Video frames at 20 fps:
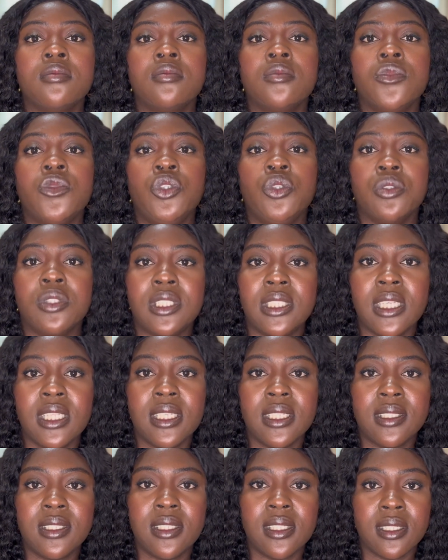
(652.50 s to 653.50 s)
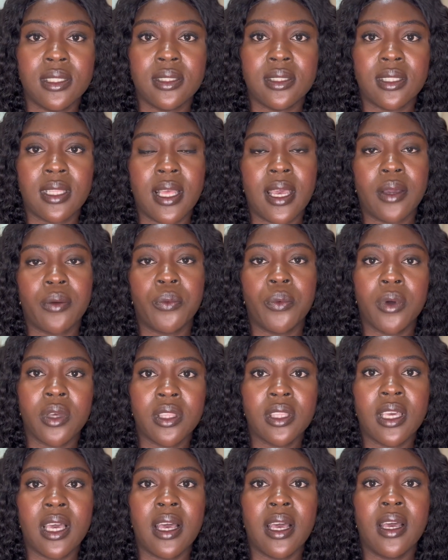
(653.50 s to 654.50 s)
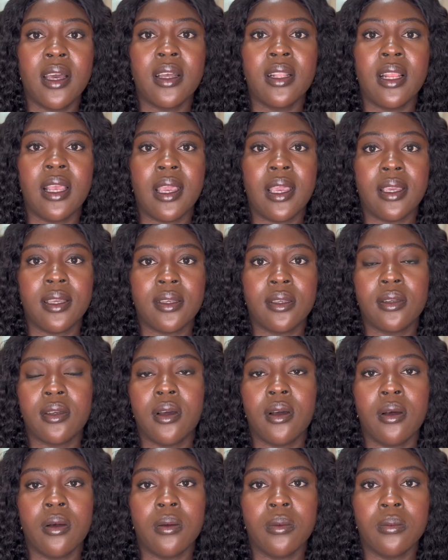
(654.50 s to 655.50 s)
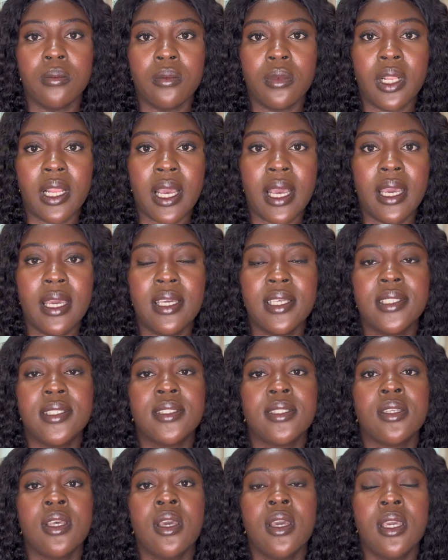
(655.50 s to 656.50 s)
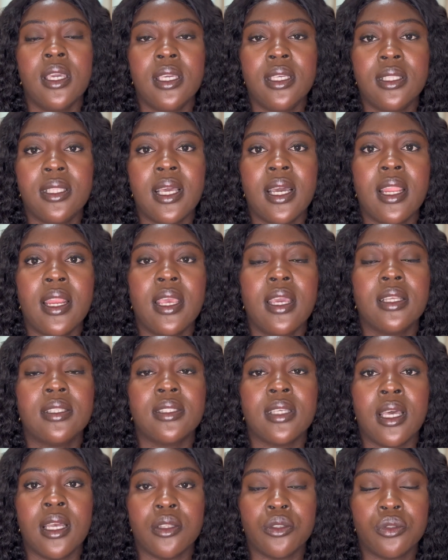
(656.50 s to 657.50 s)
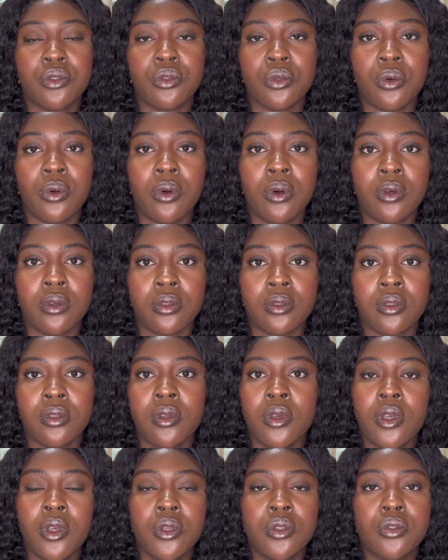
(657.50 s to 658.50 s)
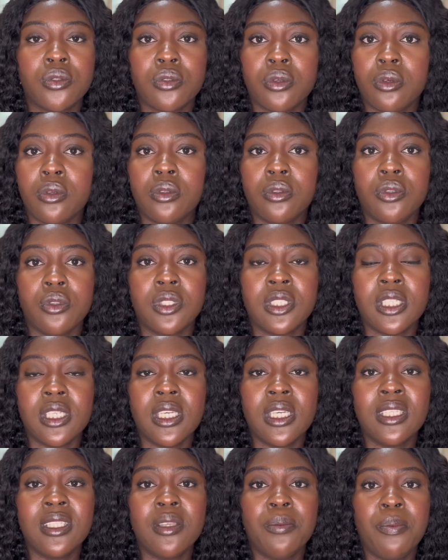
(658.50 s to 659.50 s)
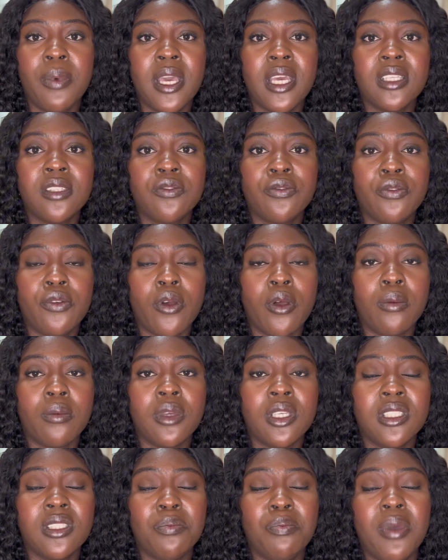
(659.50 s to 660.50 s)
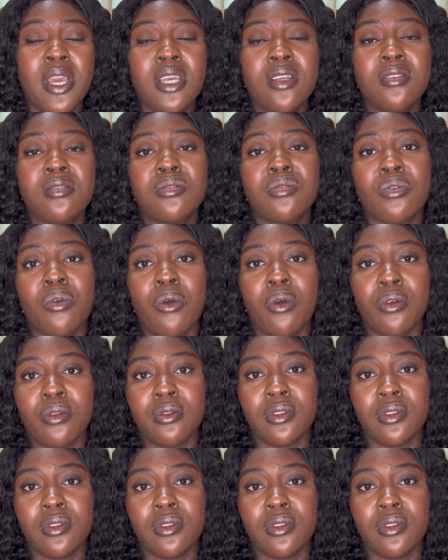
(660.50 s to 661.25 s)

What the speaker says: utilities like water, like lights, internet, and so on. So you see, it depends on